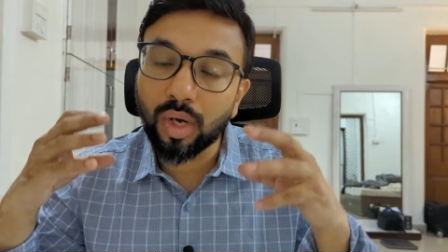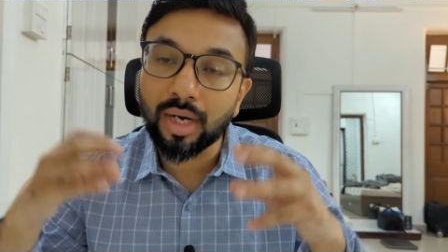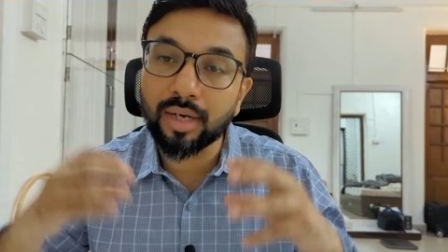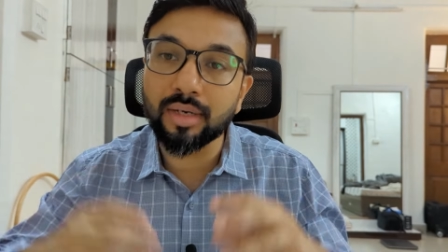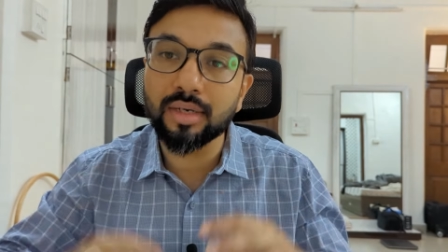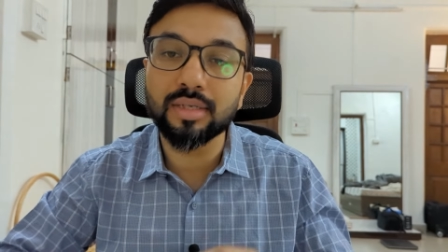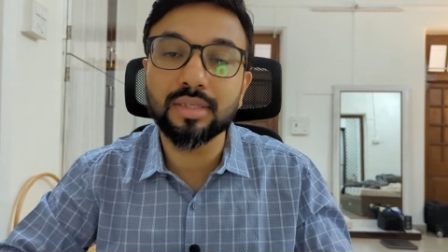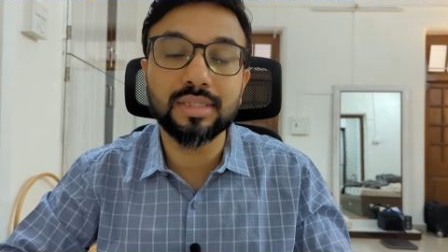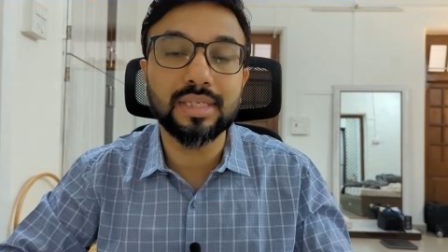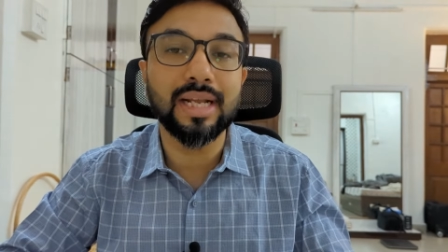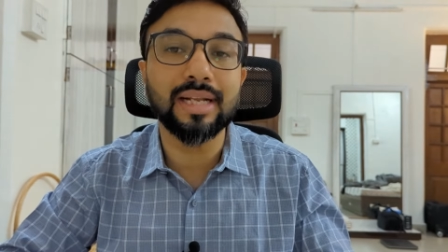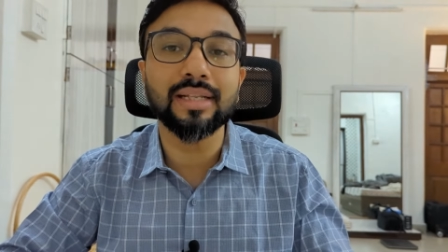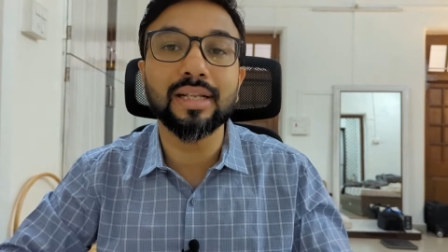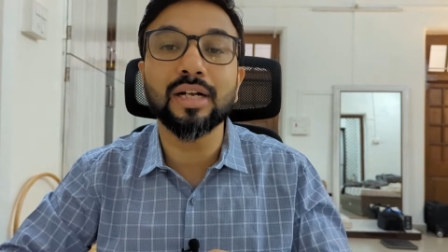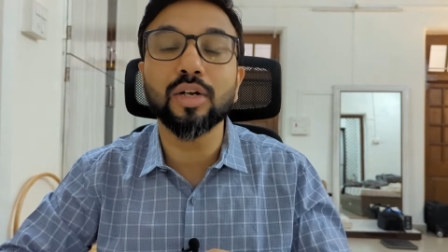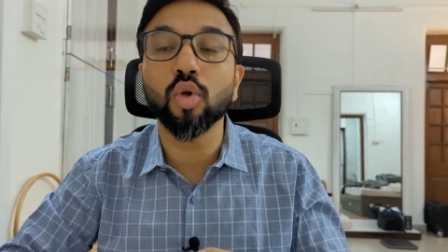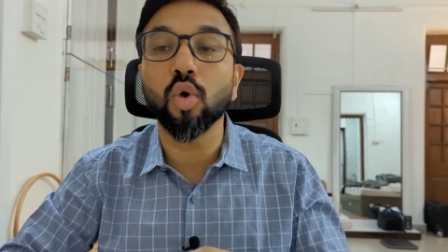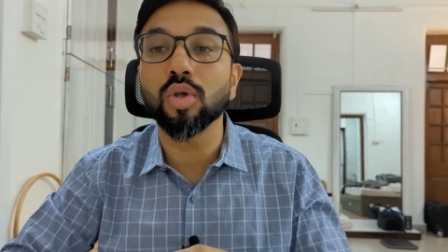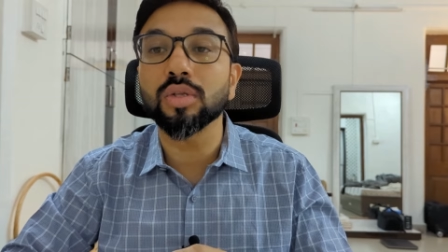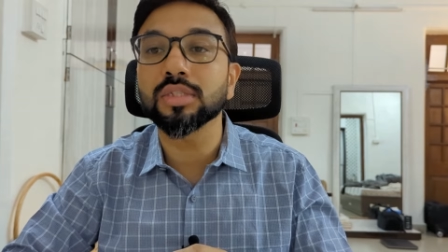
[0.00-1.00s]
understand
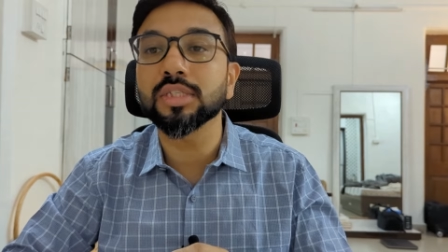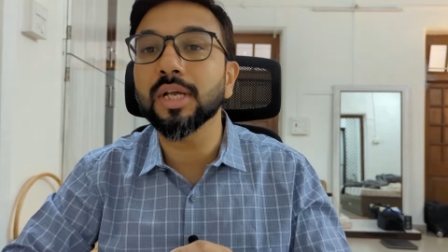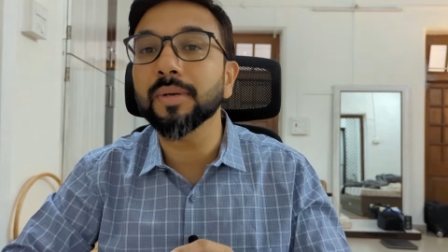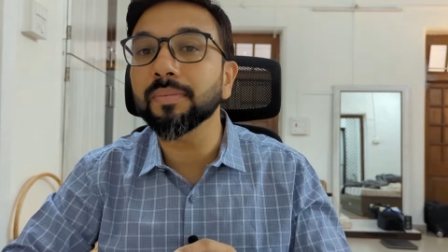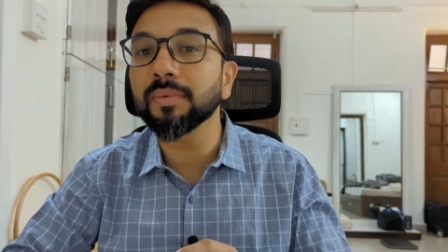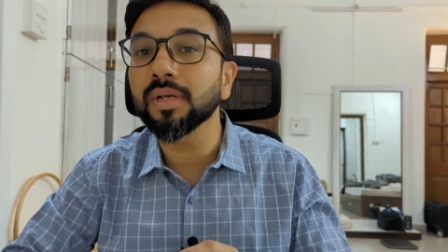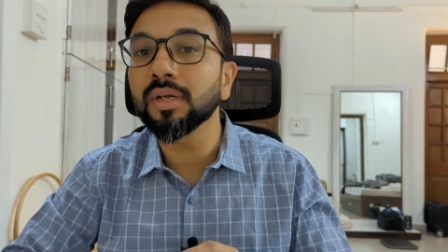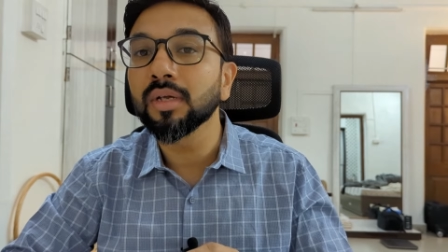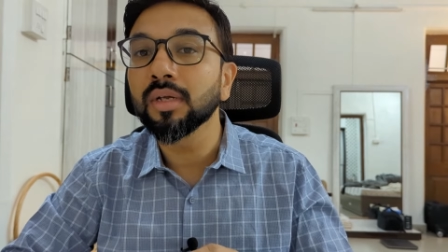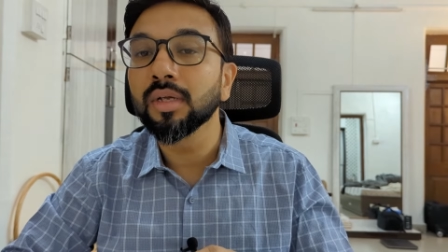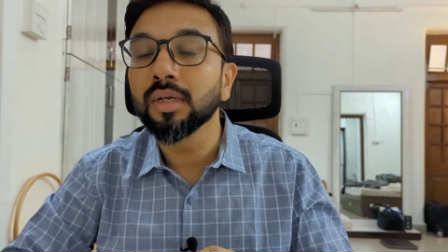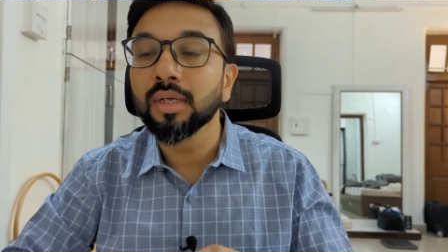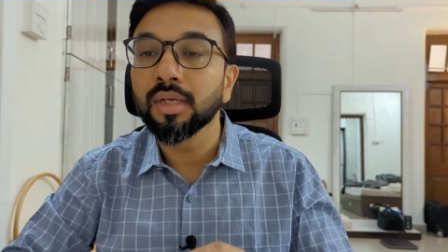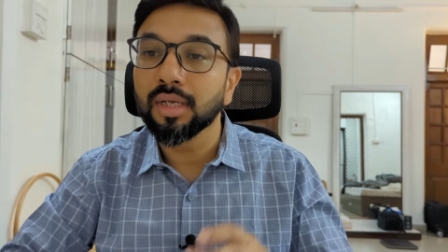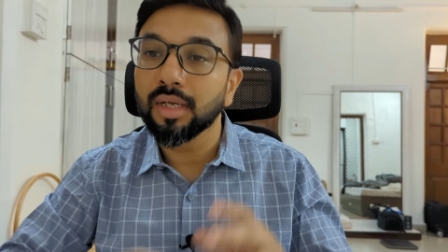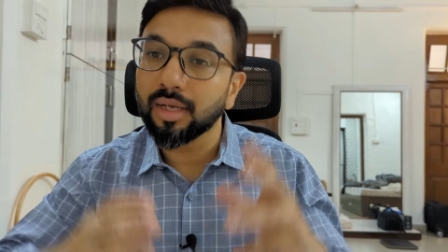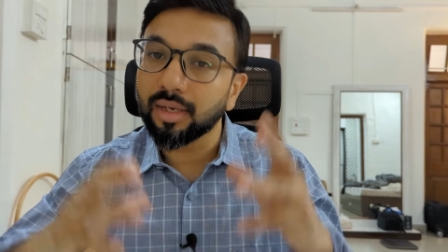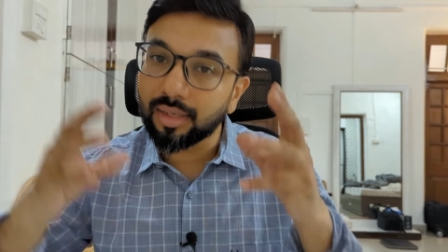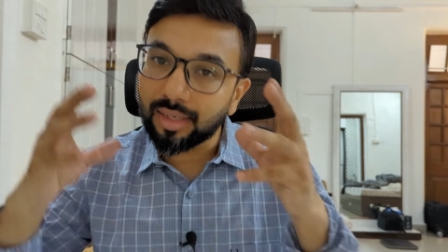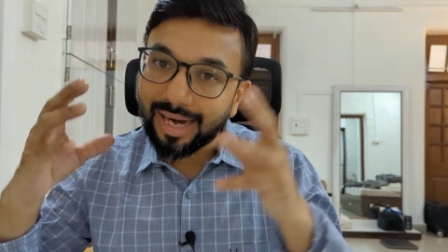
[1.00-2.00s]
that concept,
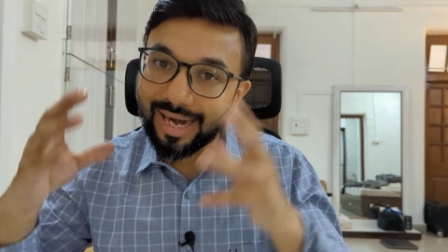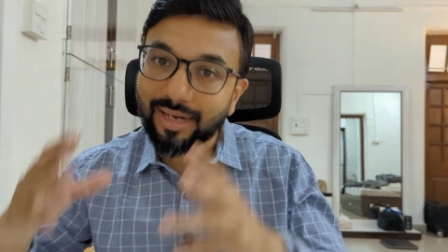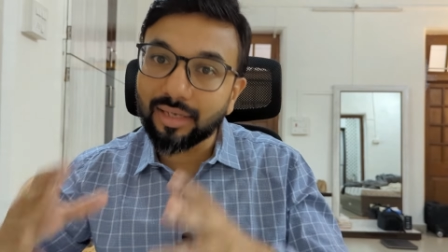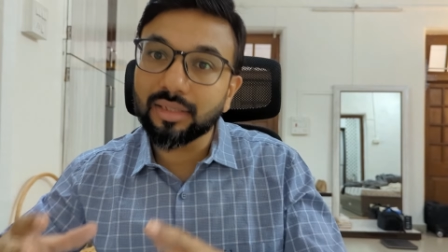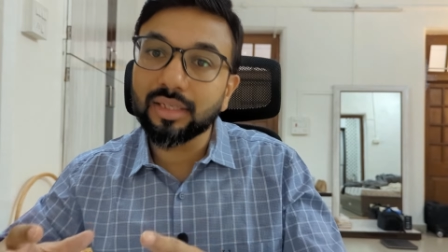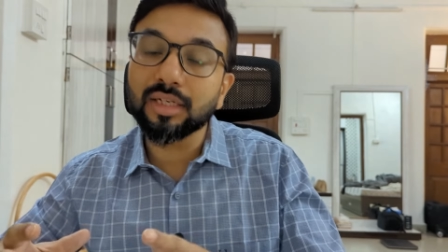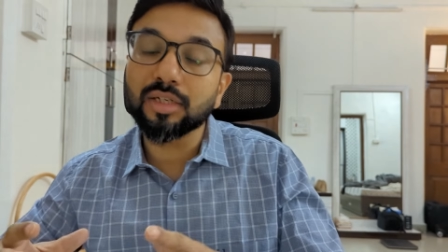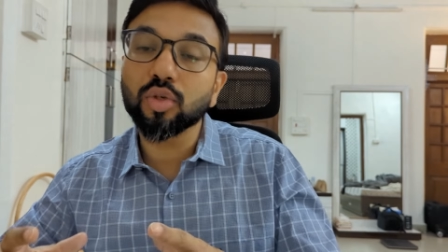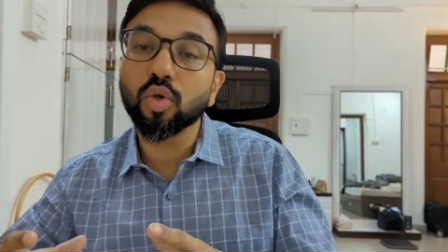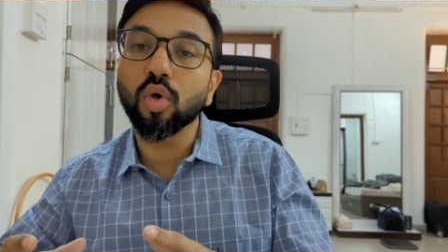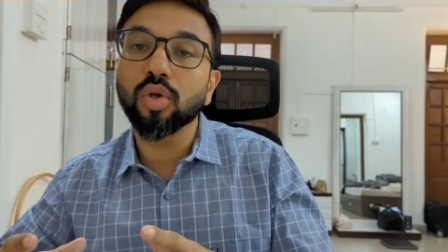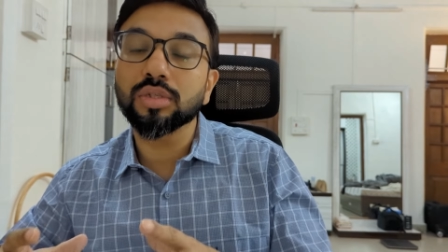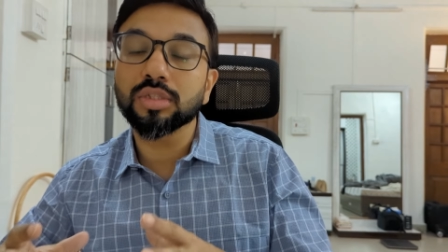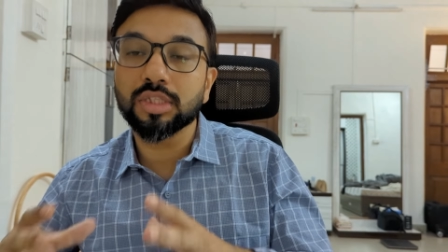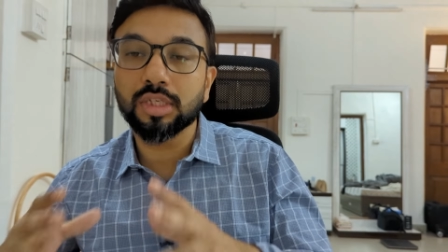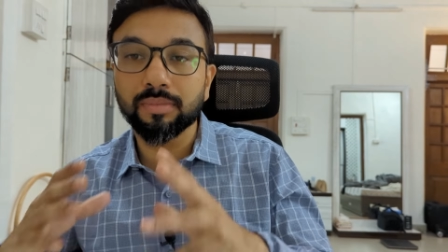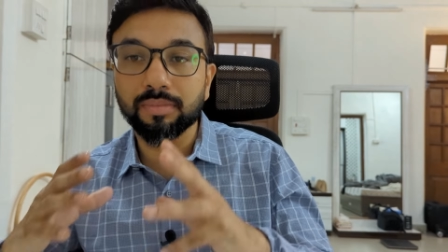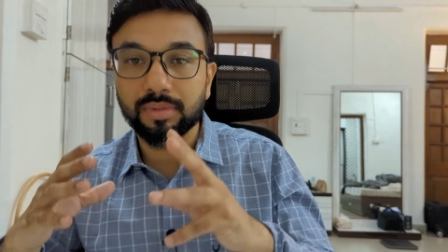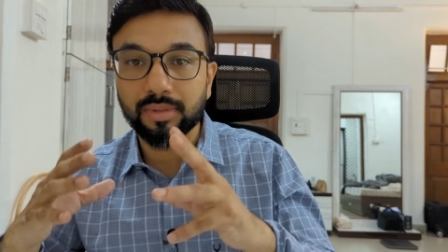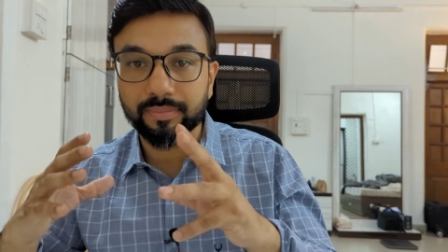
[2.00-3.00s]
write that
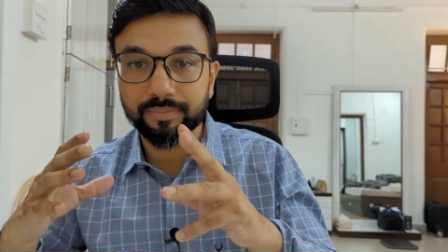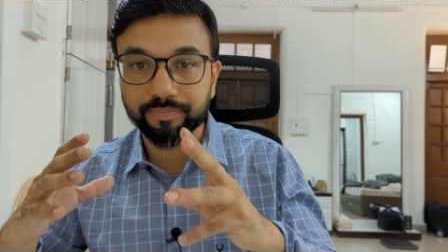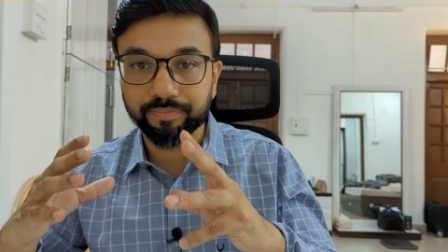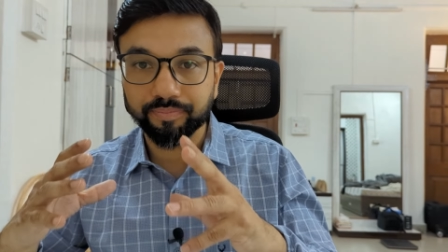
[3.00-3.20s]
concept